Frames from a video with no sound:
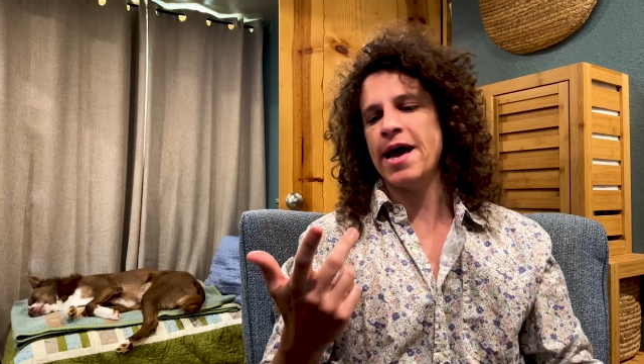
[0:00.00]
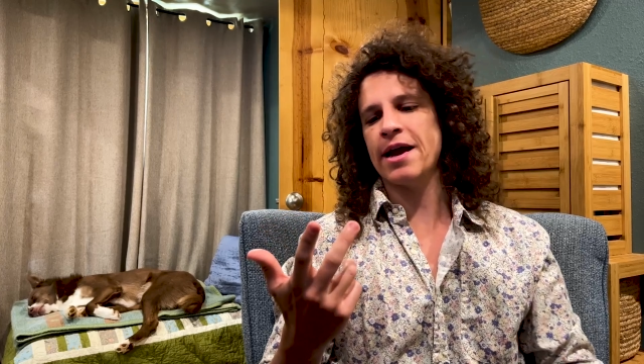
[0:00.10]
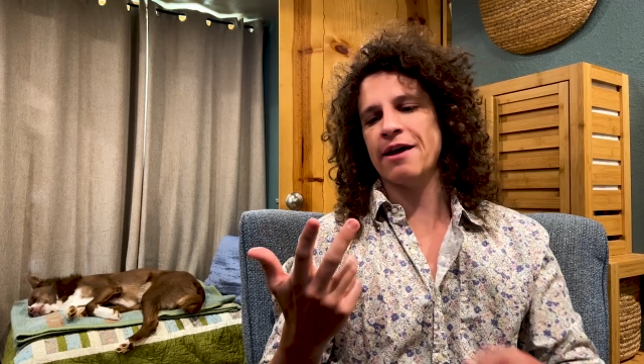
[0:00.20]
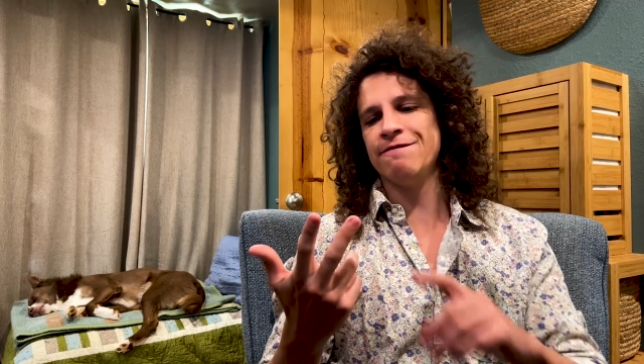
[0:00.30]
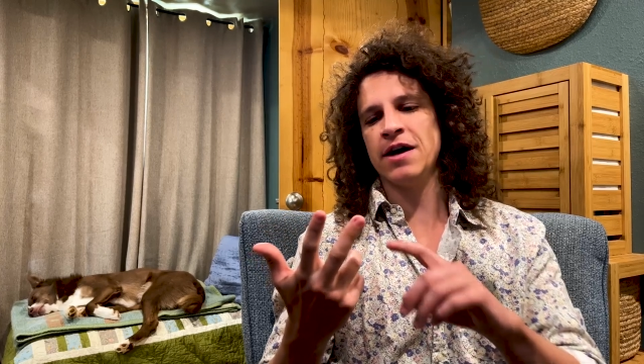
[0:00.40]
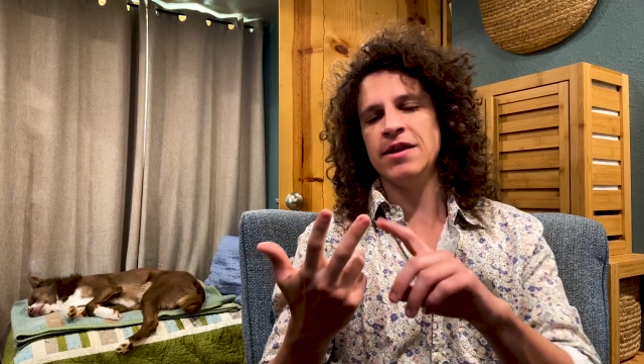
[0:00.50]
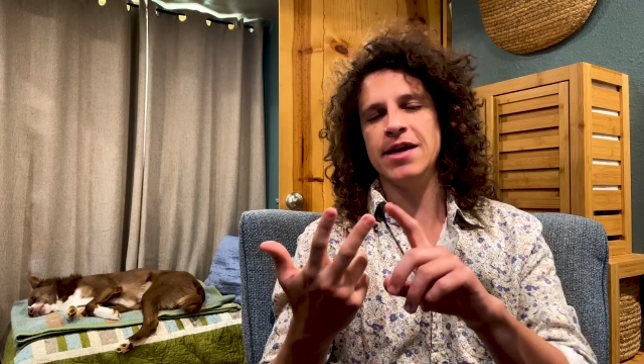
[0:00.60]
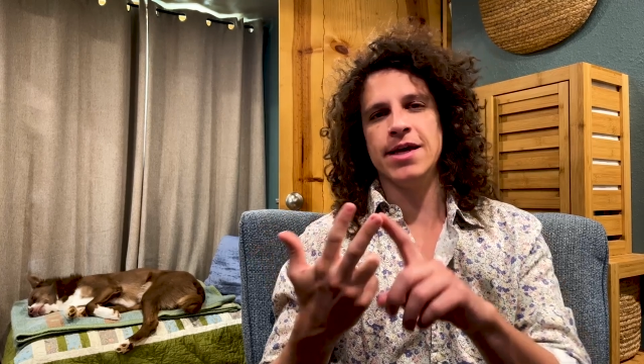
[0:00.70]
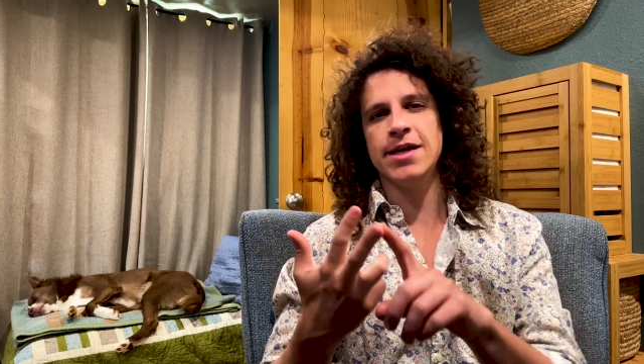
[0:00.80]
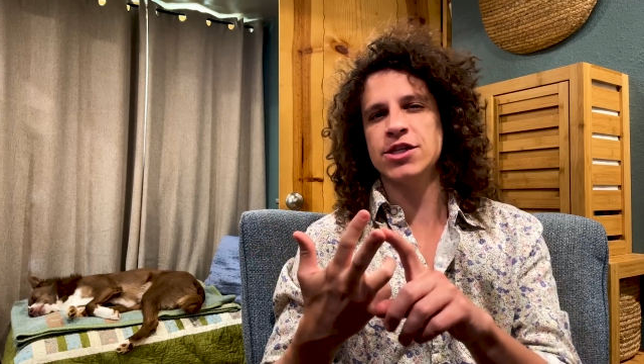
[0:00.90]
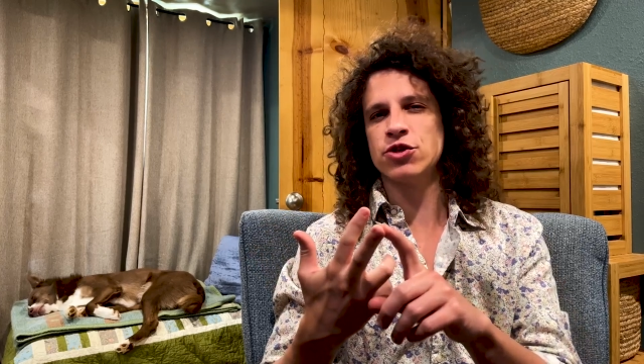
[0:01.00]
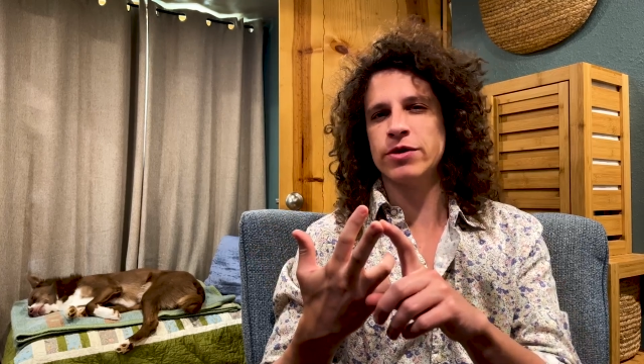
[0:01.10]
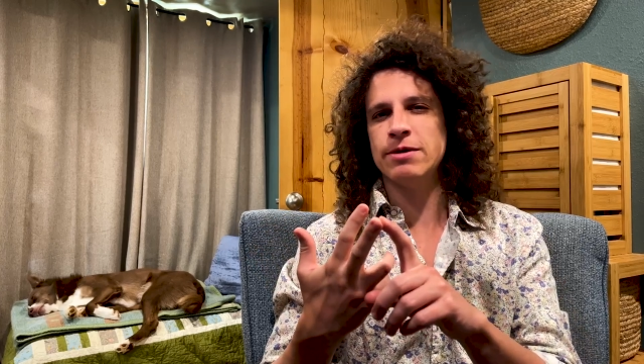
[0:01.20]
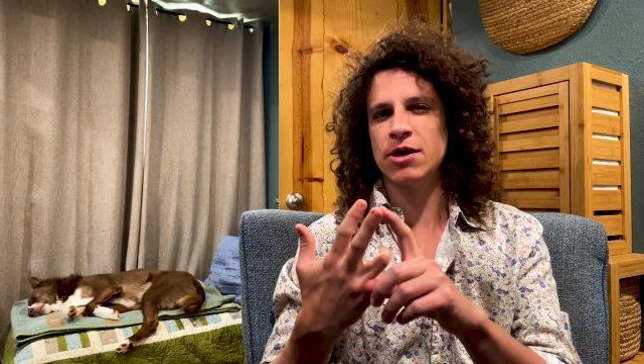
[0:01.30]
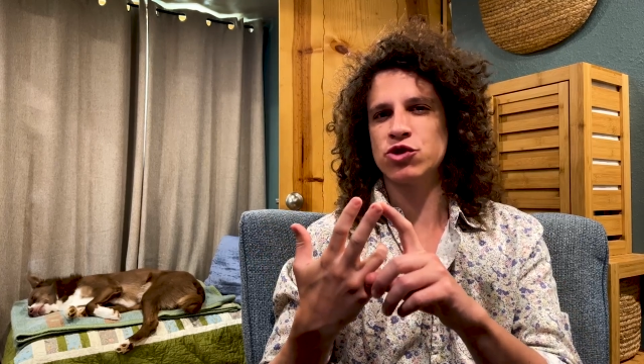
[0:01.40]
and I find the
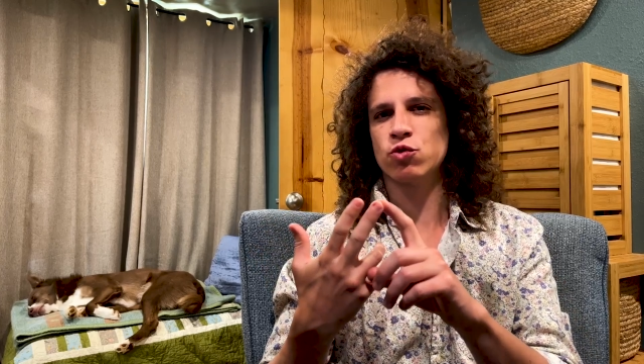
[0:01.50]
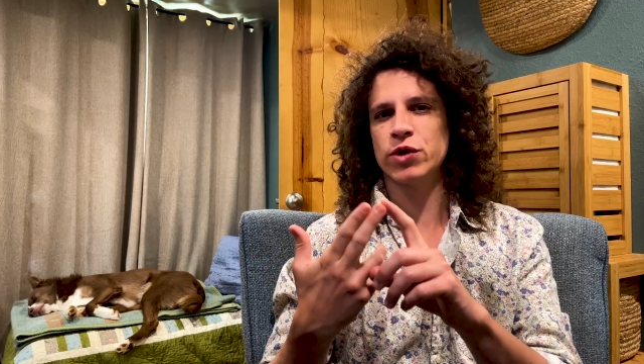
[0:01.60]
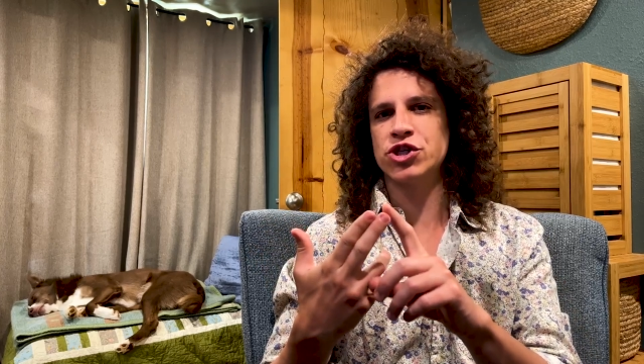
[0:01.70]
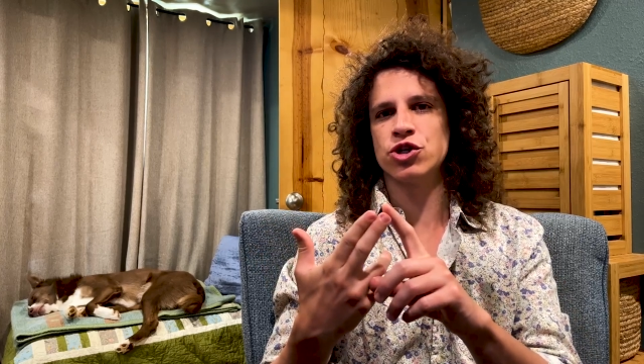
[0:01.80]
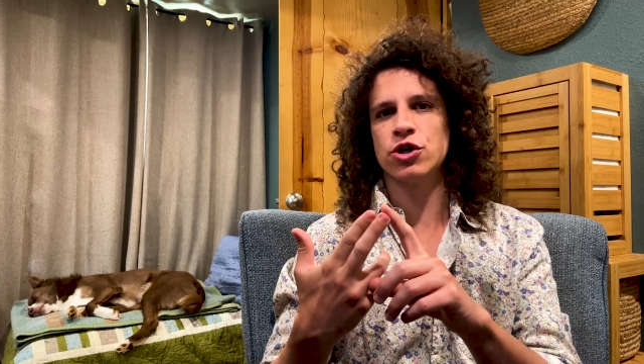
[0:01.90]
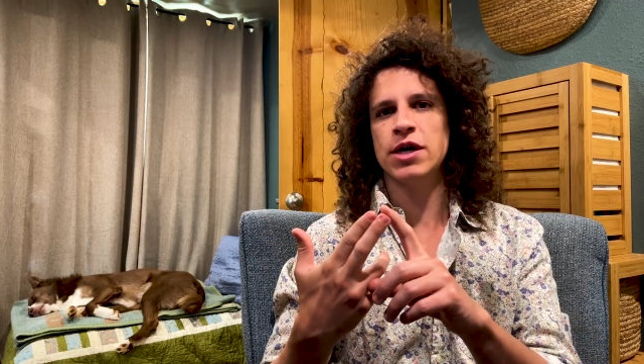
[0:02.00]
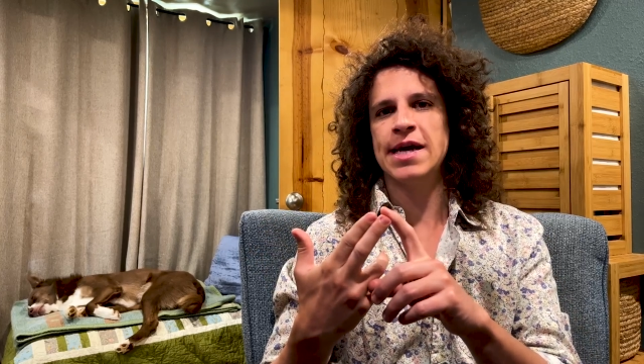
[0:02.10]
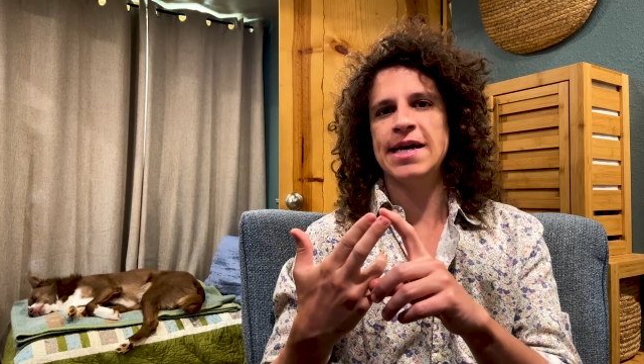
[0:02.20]
history much richer,